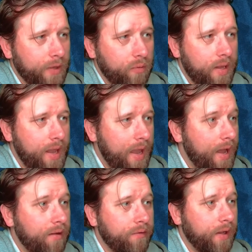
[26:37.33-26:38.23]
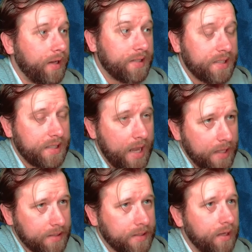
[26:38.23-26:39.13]
We have
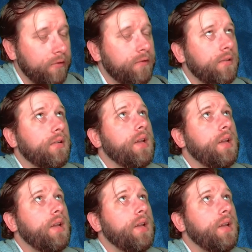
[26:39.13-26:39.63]
extensive,